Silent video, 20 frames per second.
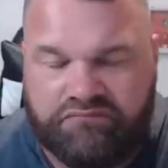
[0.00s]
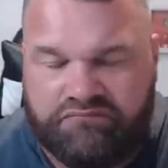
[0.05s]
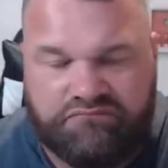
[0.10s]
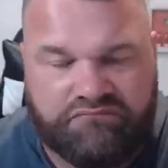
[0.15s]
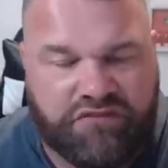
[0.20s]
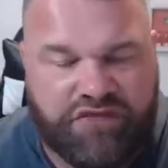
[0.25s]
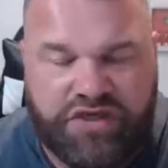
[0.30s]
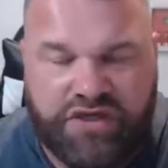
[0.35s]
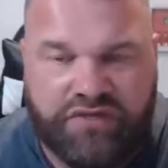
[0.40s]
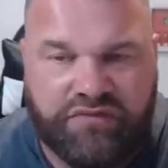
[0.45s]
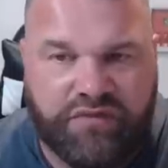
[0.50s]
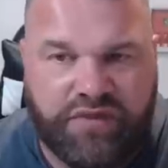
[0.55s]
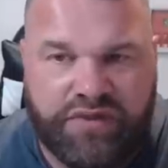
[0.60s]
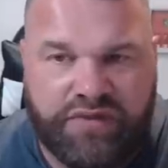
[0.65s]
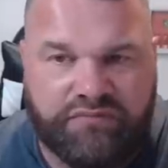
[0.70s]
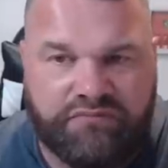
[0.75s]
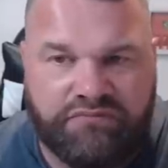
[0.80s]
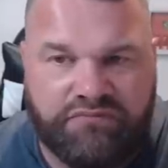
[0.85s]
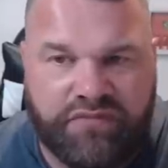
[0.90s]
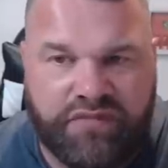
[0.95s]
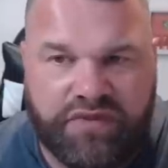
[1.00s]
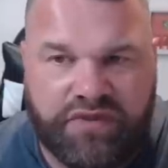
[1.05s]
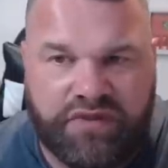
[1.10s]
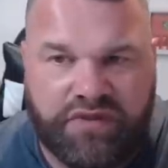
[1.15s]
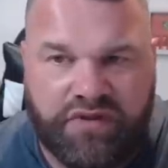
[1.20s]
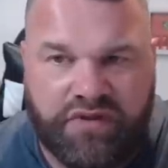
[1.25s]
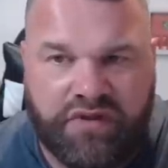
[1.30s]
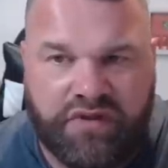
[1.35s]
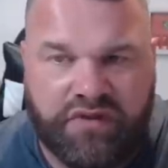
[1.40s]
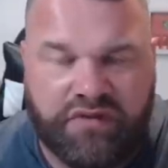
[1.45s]
Genuine,
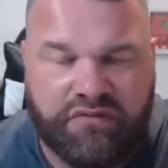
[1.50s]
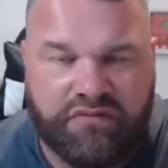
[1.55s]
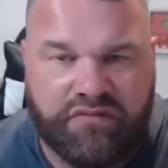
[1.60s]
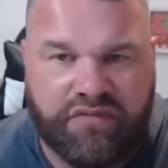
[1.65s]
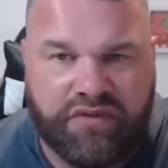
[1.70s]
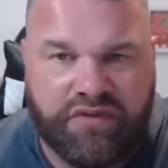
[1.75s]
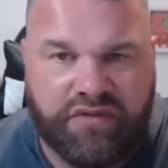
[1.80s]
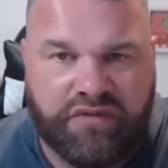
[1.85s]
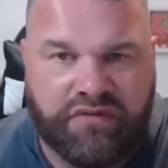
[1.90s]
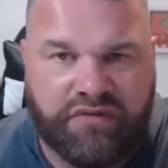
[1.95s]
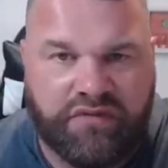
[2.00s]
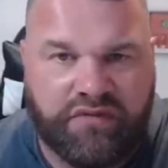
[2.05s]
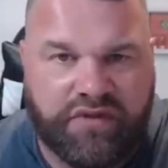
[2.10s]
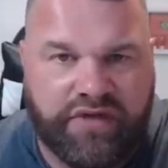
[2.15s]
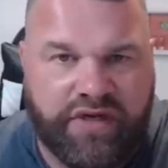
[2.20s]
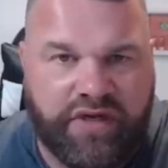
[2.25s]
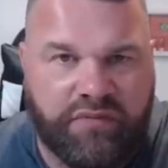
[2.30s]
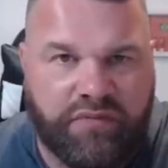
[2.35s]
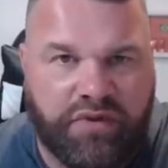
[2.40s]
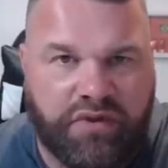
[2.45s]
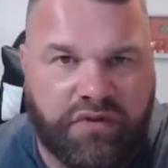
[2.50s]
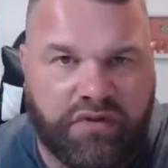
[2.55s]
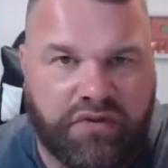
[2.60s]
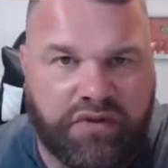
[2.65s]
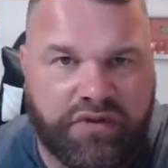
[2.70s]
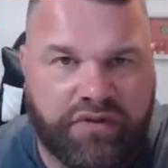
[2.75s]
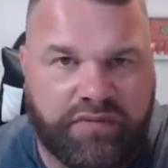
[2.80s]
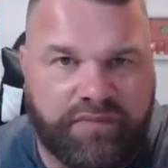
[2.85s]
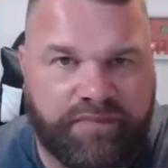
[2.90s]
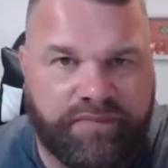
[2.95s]
you know, great
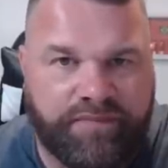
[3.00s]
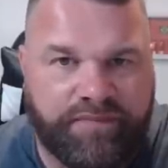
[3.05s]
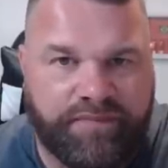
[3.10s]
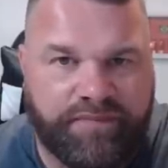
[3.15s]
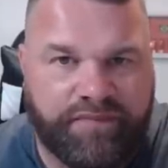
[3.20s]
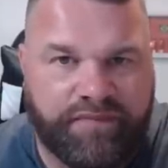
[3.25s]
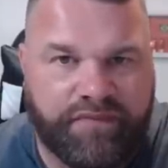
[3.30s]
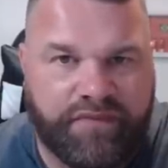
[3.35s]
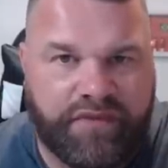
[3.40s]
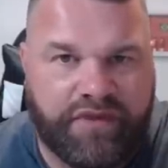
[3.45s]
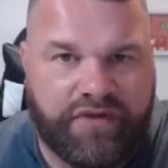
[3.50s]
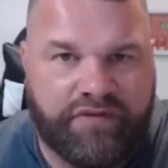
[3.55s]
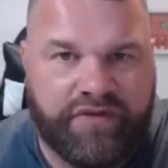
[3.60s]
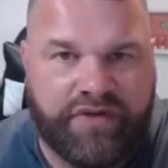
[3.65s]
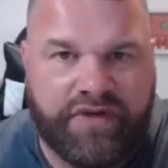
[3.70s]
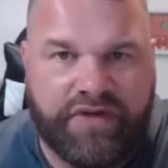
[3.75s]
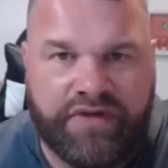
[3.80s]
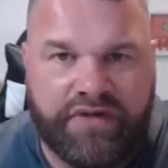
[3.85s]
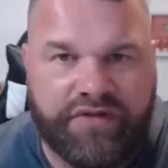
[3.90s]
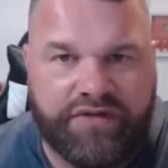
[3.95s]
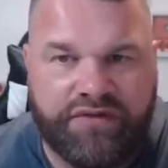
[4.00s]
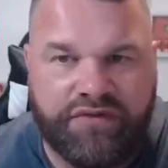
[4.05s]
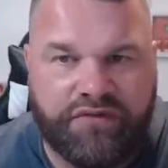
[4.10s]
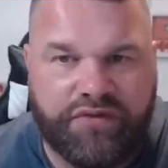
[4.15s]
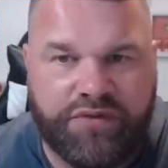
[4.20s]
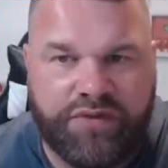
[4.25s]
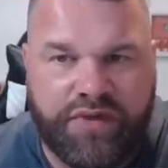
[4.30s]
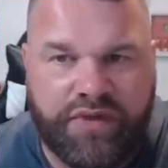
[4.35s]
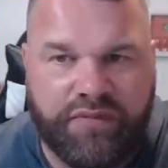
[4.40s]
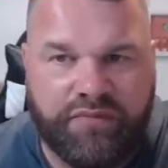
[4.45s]
bloke. Never had any
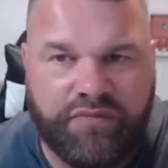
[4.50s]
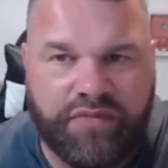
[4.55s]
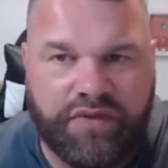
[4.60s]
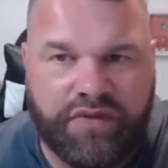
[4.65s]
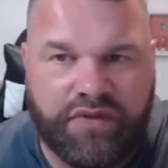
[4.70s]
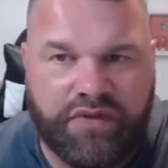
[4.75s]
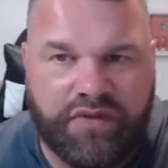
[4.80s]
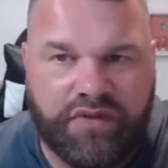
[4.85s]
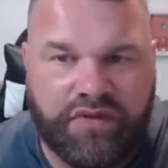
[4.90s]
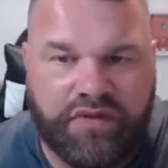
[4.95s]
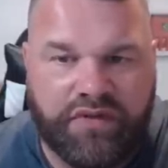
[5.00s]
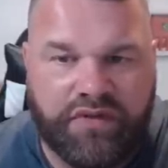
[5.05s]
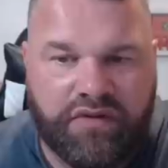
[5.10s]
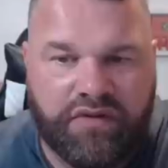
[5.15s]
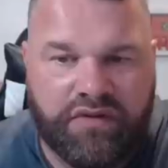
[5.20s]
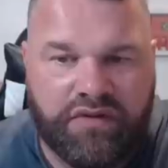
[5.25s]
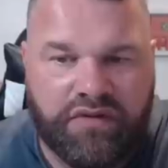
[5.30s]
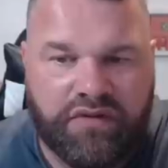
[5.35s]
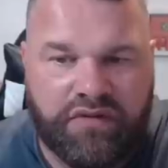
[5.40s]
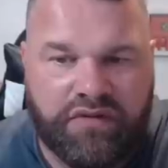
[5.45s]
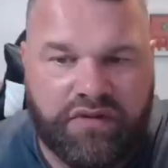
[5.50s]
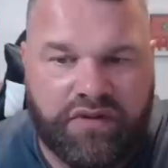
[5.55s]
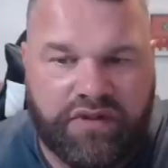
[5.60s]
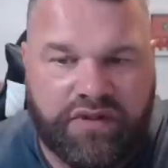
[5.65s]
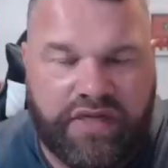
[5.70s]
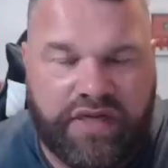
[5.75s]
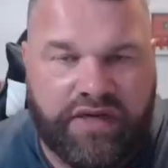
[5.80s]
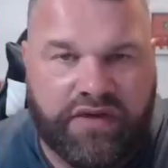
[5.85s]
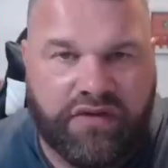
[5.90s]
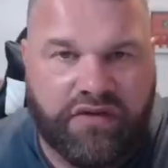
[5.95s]
issues with him. And
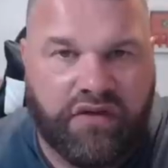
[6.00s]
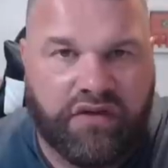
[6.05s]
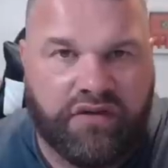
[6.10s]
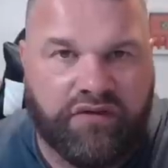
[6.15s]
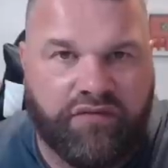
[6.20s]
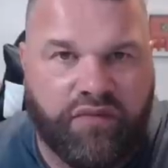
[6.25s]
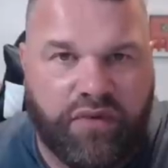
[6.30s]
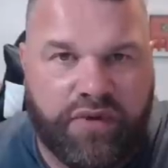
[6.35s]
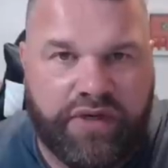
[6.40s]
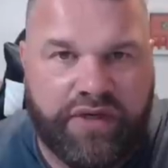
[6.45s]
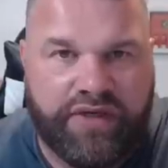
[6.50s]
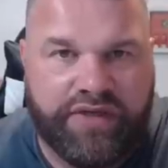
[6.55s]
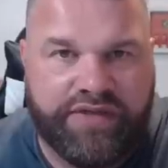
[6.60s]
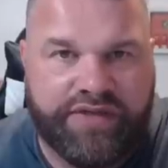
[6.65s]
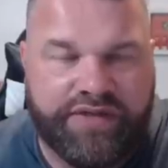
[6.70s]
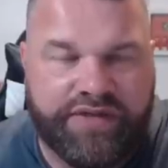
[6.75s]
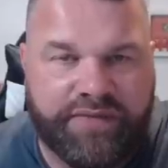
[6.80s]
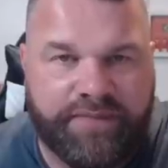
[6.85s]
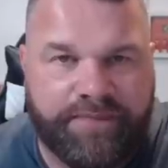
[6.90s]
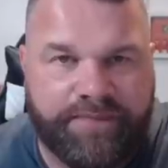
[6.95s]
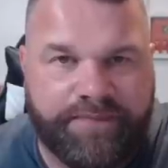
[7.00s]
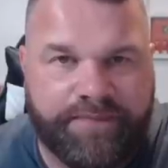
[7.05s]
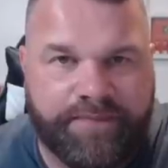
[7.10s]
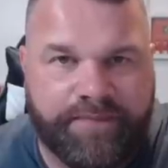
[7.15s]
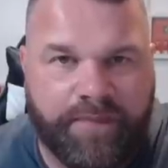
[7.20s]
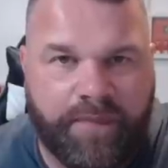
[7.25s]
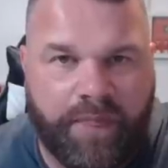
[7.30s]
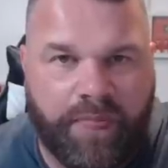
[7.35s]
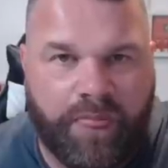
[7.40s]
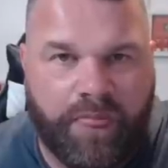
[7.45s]
again, he called it for what it is.
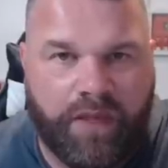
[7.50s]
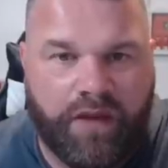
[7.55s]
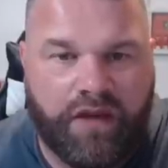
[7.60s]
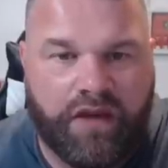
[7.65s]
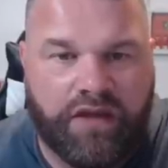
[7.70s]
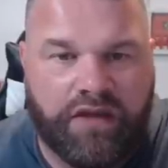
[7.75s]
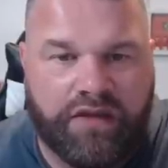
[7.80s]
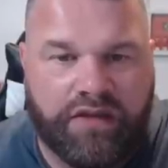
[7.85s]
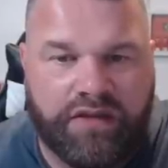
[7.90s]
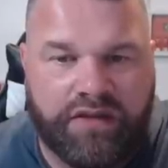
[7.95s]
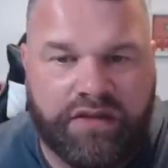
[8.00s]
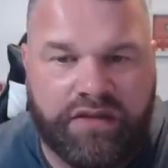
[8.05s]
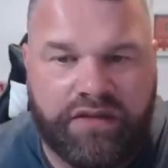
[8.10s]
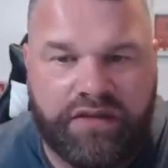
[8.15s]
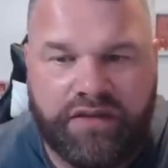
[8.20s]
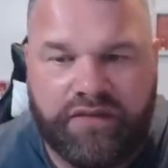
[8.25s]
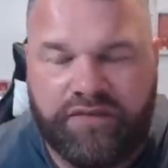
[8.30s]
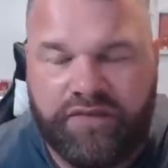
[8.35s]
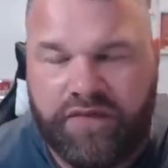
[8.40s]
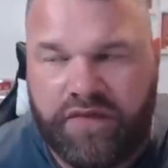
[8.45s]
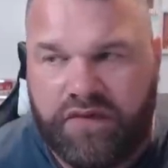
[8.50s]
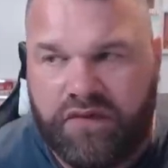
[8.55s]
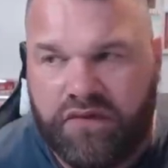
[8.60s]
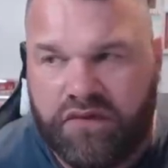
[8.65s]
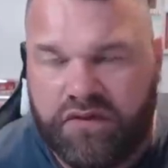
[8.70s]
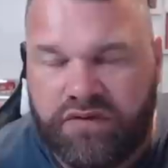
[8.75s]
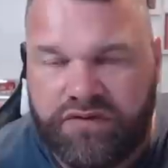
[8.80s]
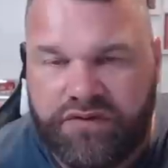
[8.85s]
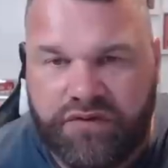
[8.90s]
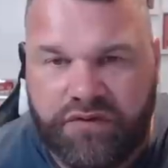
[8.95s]
And if you
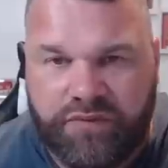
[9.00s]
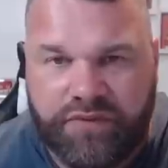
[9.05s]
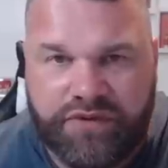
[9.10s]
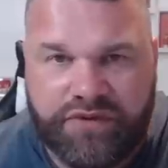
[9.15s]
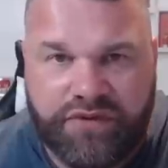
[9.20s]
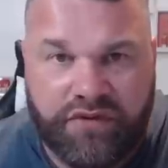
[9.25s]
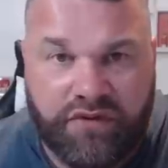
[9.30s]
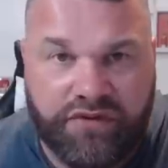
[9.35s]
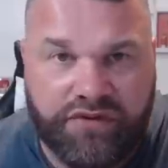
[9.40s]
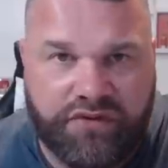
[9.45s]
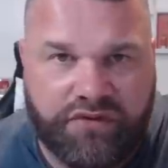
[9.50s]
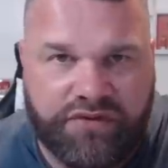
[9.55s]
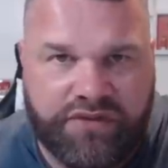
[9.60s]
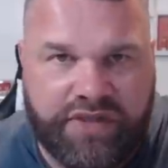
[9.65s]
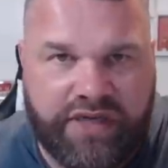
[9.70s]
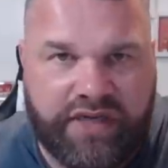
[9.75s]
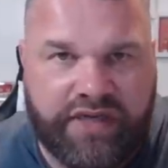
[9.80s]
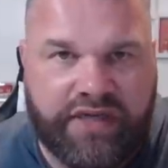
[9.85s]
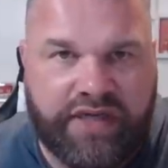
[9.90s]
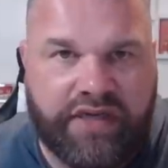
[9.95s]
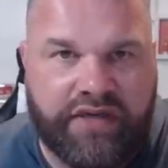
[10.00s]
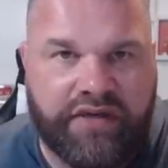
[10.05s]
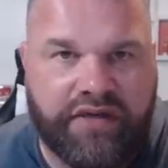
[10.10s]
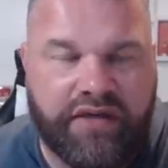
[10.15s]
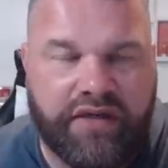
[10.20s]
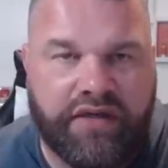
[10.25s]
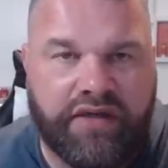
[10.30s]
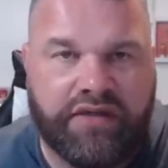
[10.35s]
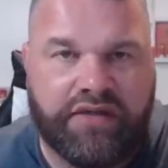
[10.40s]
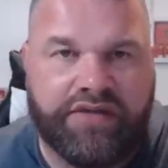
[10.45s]
look on some socials yet again,
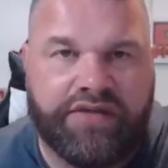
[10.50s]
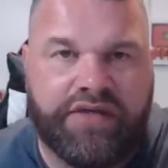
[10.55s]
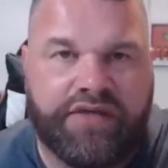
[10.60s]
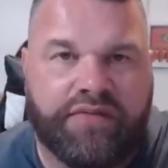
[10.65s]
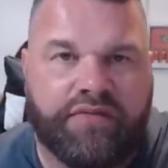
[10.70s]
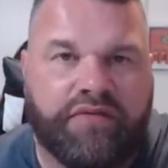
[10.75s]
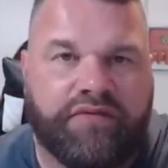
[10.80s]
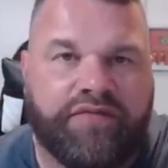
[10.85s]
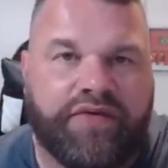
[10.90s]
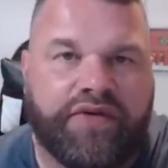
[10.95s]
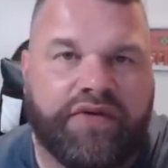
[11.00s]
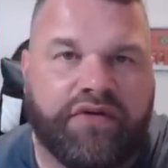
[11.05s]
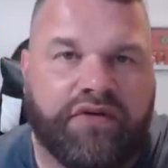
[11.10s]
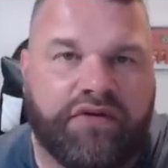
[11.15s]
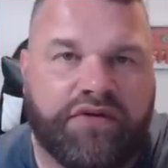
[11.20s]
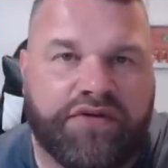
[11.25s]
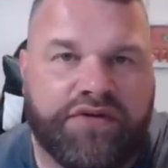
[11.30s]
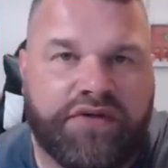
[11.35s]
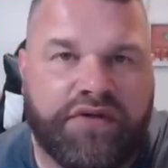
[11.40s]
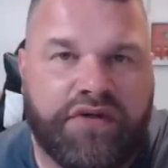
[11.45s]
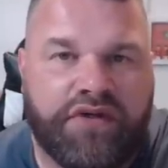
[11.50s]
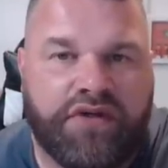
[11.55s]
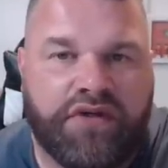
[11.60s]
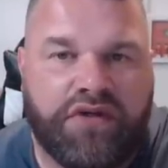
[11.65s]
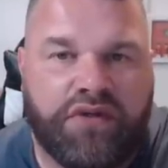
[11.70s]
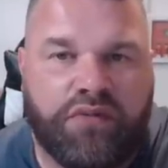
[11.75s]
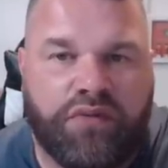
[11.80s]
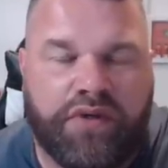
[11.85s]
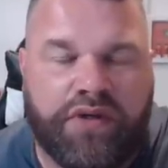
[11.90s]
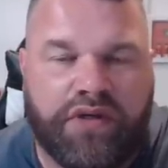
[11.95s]
you can see some videos
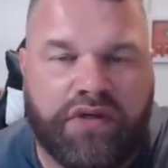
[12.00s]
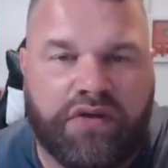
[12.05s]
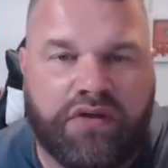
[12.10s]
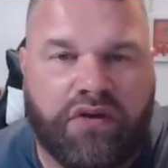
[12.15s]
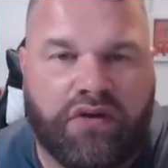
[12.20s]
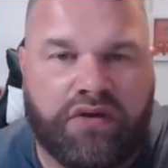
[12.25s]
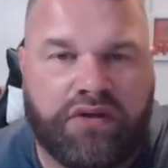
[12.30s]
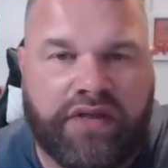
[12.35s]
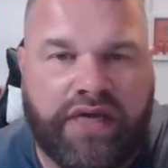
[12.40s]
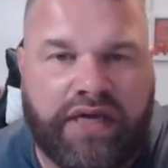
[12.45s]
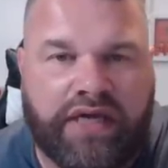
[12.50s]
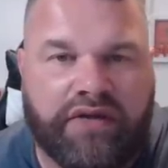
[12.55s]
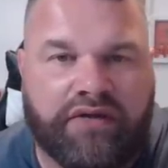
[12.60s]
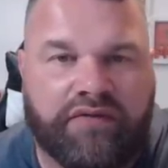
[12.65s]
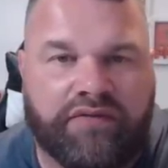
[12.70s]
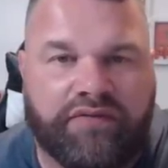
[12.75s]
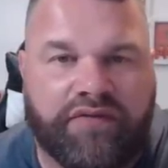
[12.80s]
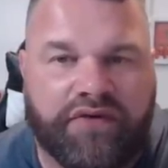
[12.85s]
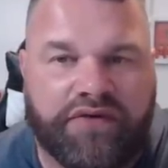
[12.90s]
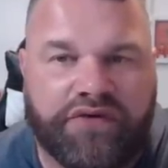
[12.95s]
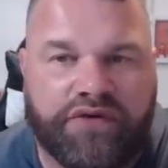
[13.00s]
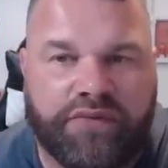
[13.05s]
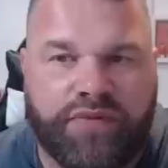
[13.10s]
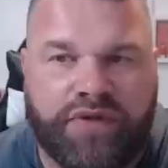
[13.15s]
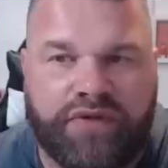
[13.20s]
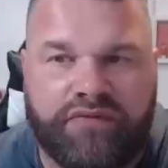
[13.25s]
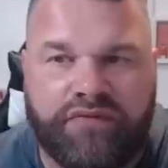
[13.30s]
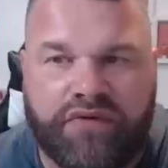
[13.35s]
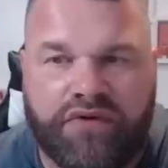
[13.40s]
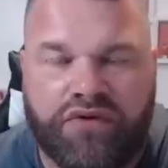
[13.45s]
where he called out for some
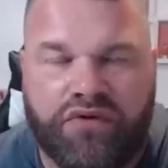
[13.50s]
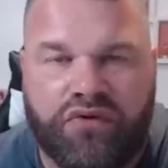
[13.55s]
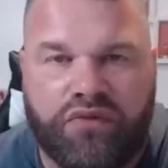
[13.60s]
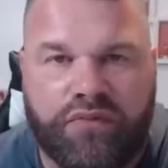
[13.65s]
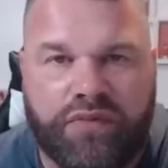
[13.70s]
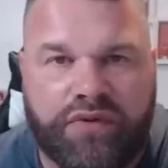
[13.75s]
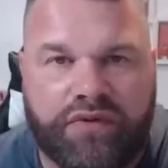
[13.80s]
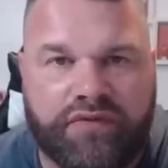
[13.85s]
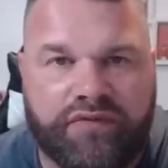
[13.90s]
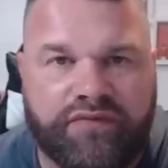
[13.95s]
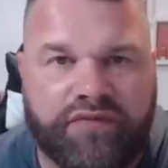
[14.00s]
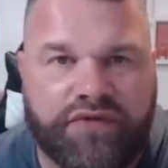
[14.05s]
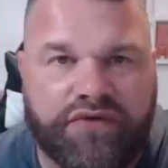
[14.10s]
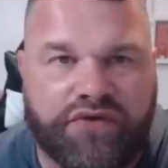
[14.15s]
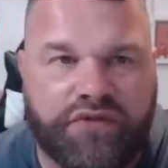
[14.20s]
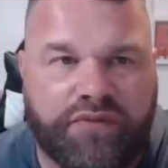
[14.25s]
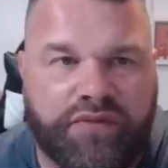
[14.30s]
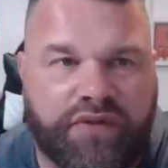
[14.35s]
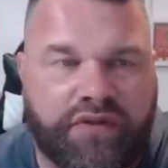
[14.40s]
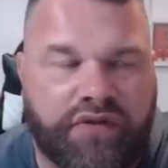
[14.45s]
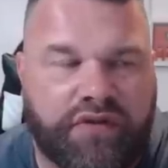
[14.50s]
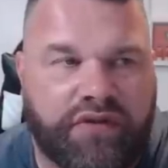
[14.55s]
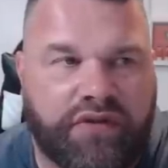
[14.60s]
recruitment, for some